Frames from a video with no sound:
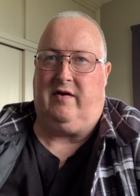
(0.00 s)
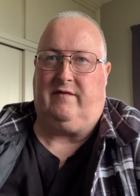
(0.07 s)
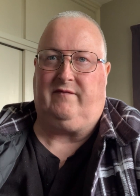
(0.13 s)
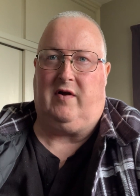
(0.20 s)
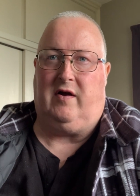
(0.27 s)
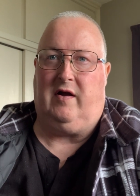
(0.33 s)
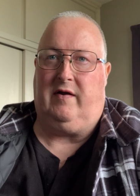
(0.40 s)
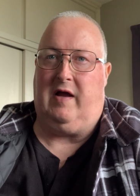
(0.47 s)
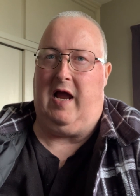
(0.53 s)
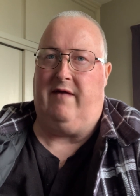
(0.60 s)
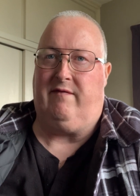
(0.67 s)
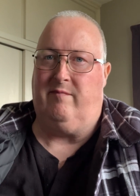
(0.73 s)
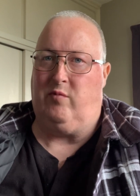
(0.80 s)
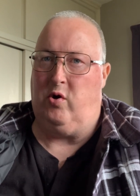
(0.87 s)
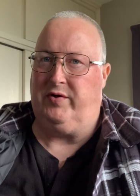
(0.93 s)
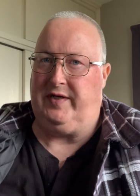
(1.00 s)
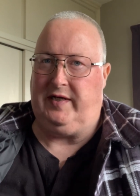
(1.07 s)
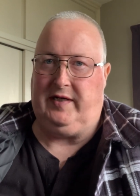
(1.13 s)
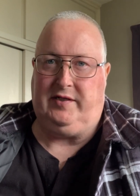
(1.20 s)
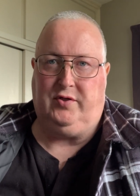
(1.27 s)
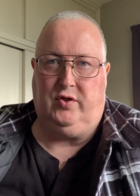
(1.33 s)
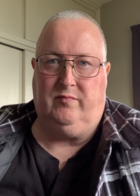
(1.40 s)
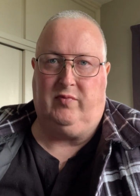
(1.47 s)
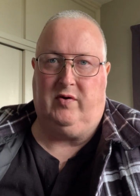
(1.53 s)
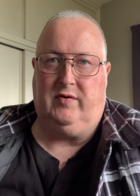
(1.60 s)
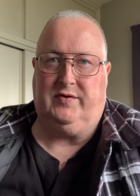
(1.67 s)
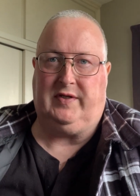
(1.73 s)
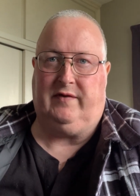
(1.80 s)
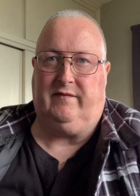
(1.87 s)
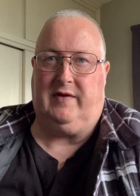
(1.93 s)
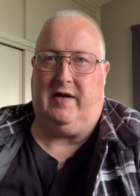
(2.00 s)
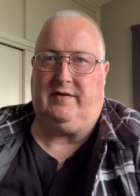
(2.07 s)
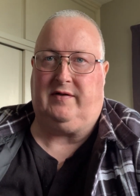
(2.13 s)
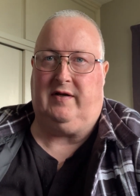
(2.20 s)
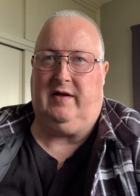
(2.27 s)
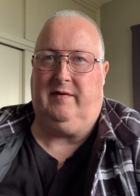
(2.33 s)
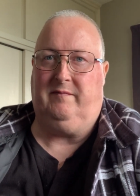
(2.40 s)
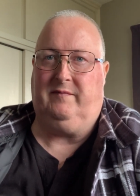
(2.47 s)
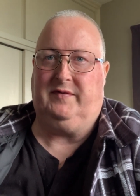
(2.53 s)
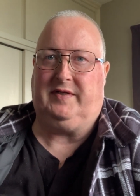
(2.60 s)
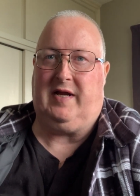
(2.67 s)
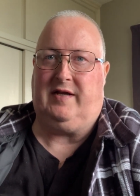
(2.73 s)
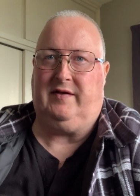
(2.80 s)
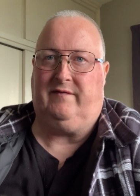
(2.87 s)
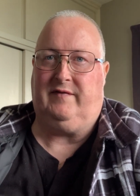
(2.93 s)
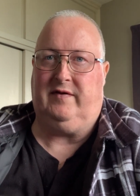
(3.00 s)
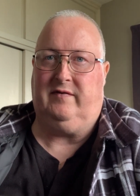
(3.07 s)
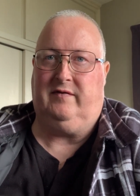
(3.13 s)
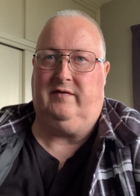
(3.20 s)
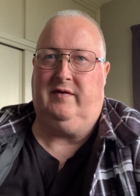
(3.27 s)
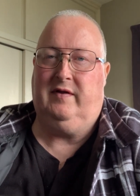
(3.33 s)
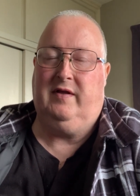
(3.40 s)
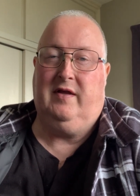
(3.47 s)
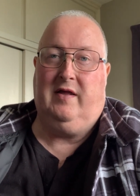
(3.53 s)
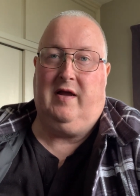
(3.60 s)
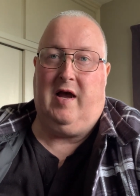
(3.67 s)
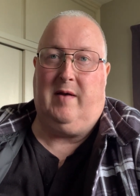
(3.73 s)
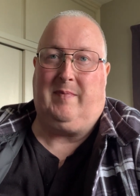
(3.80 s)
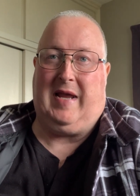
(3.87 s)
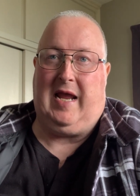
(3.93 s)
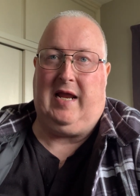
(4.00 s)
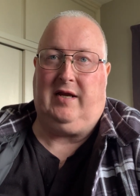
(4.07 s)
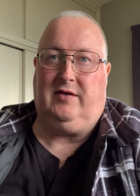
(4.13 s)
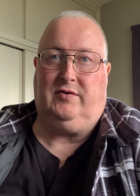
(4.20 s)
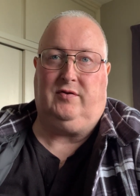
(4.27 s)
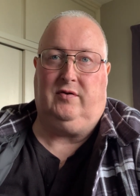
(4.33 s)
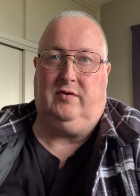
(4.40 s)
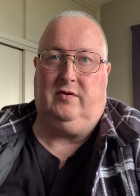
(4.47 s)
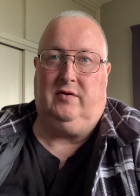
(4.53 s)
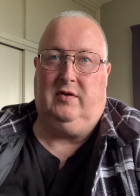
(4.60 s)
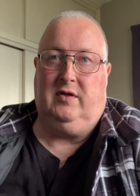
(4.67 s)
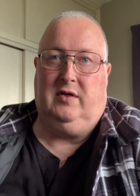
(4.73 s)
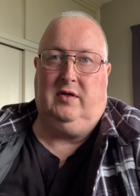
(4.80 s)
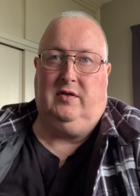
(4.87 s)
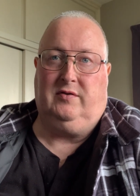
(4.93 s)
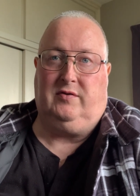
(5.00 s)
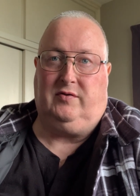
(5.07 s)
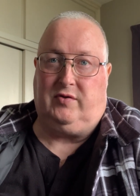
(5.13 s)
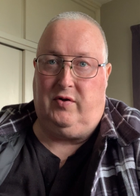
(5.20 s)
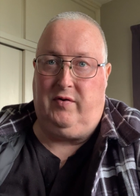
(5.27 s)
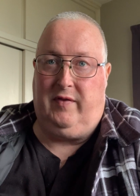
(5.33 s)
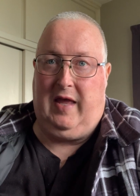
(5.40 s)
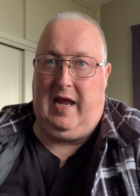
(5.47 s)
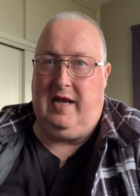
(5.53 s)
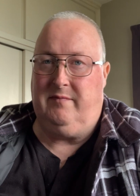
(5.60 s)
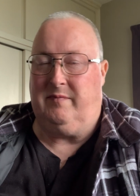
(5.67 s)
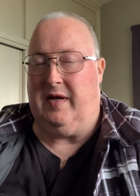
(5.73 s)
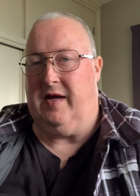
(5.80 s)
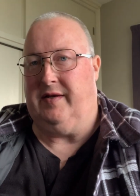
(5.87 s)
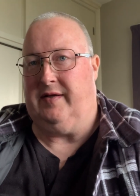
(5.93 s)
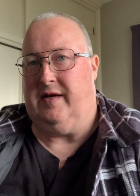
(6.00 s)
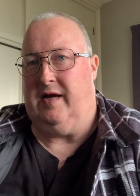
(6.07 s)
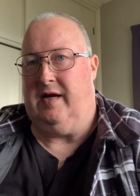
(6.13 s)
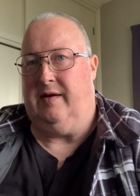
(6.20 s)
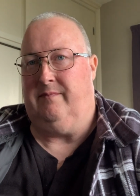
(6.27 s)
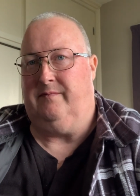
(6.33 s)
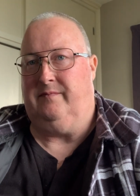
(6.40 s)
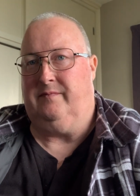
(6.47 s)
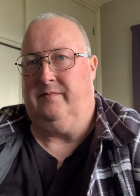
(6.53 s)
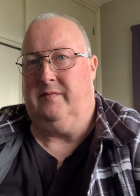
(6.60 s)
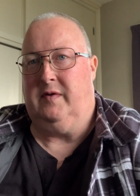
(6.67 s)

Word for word: I've got, I haven't bought any new books. In fact, I am starting to feel a pang to to do that. But um,